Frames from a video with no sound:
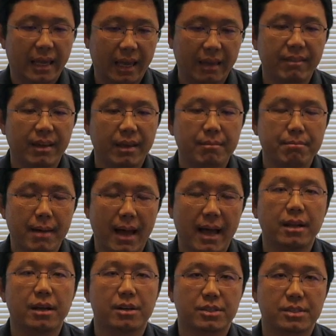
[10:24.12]
giving
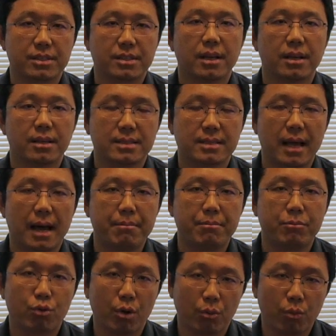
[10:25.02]
miners
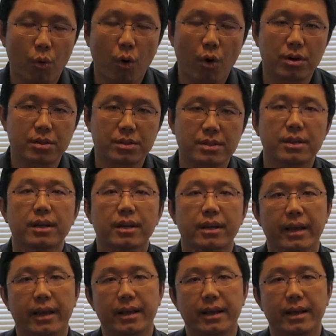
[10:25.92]
some rewards